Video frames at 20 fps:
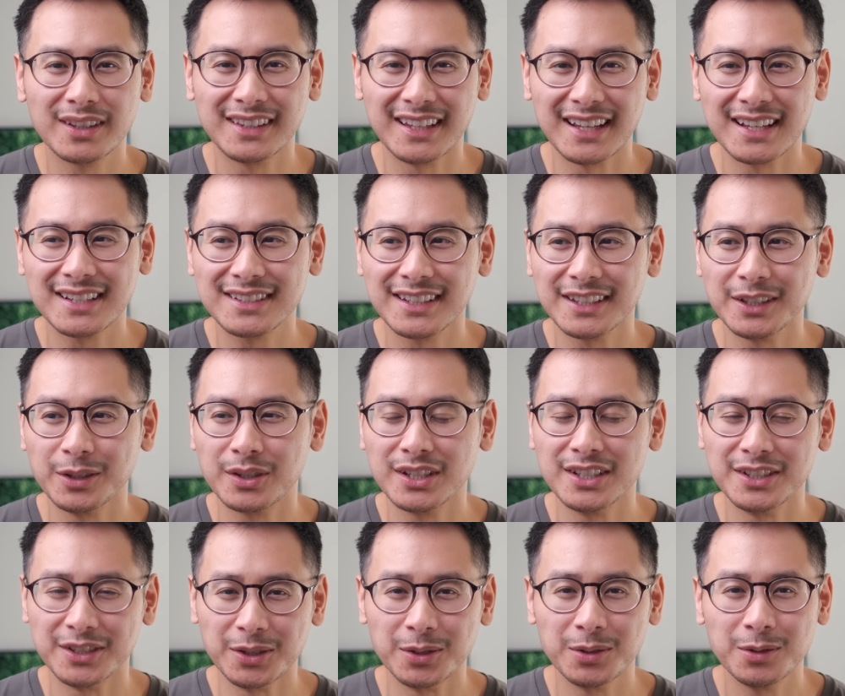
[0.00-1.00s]
things that you
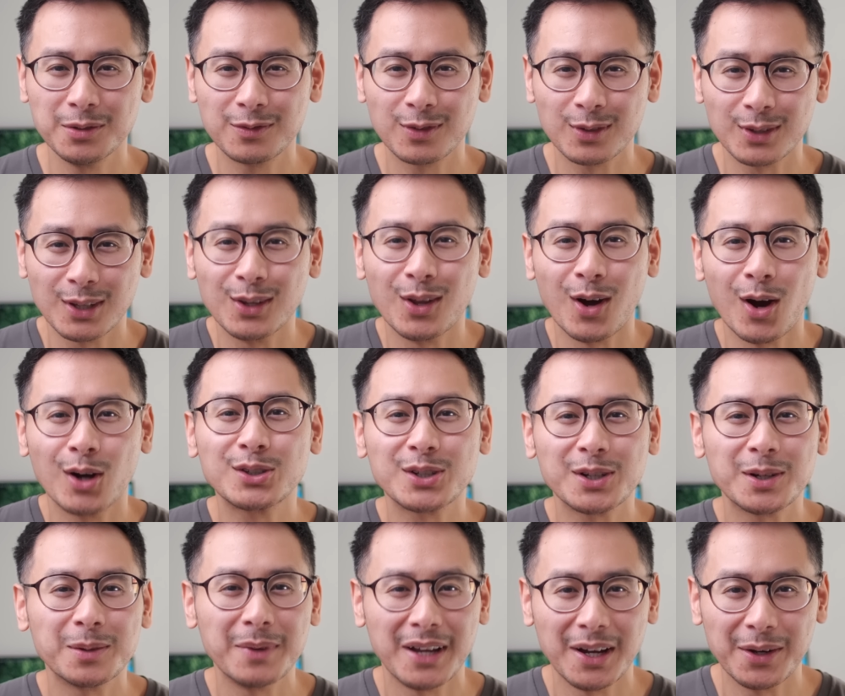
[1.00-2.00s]
can do for the
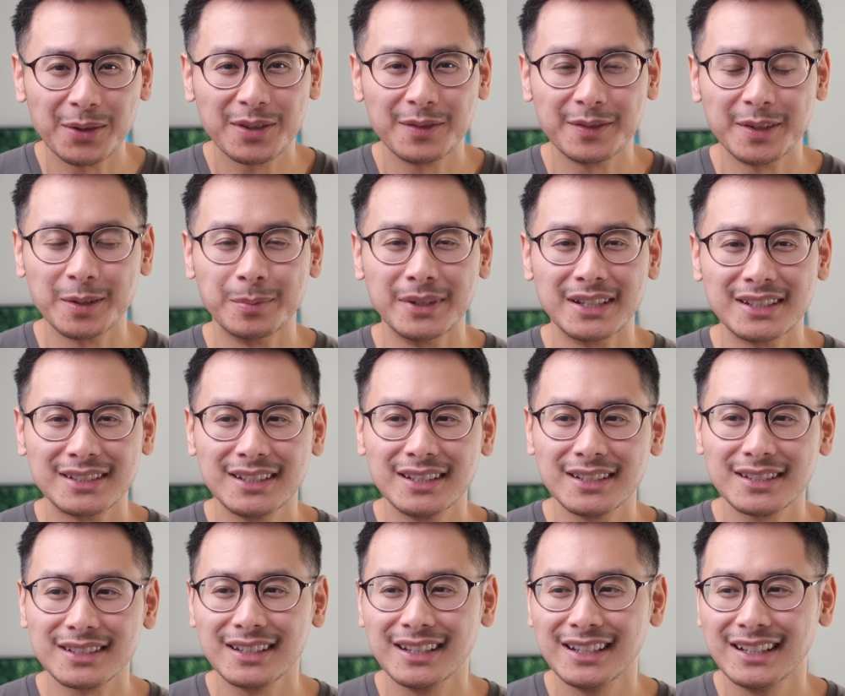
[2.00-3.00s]
long-term health of your
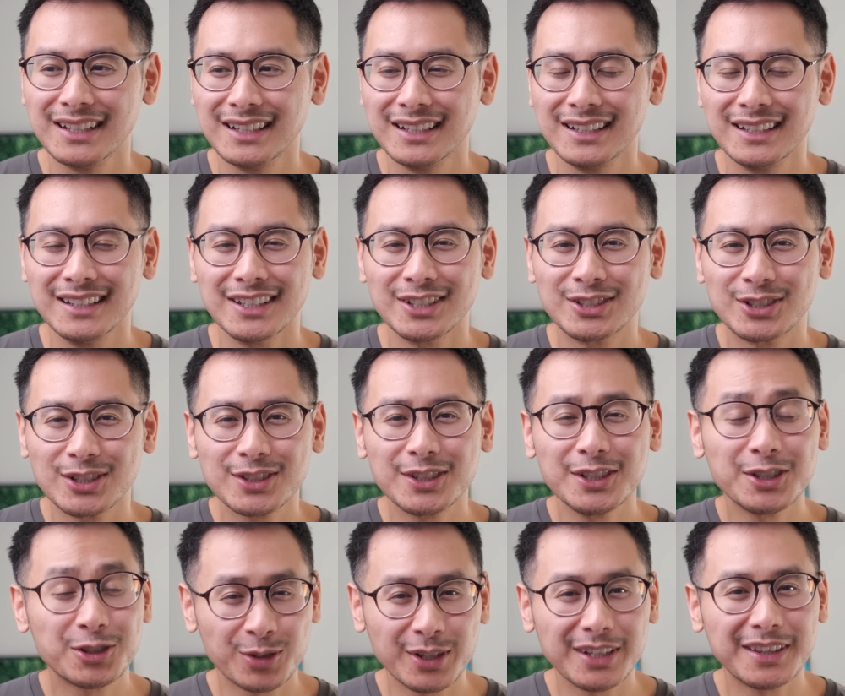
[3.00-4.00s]
business is just
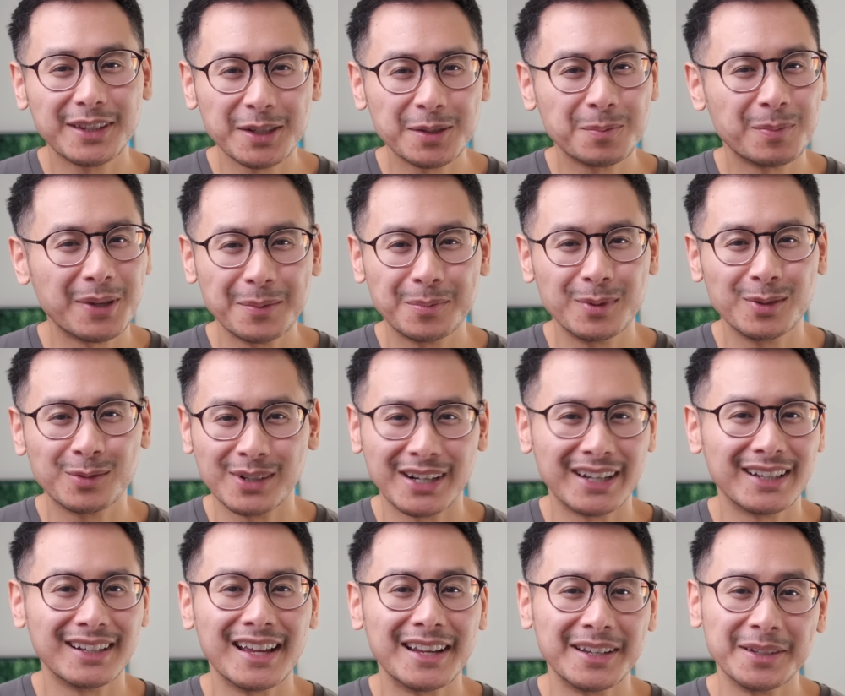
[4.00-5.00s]
to treat these people
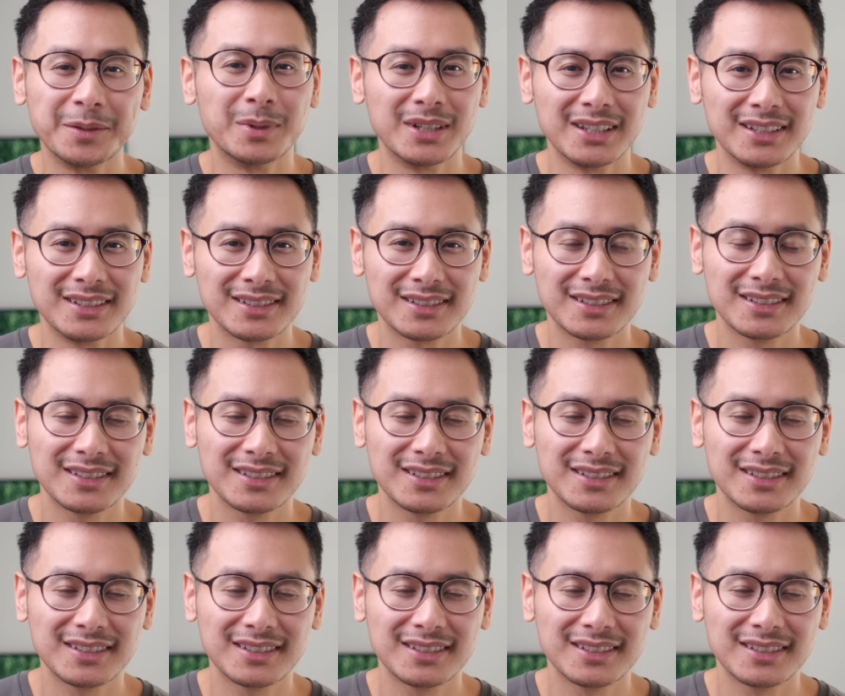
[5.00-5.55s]
right anyways.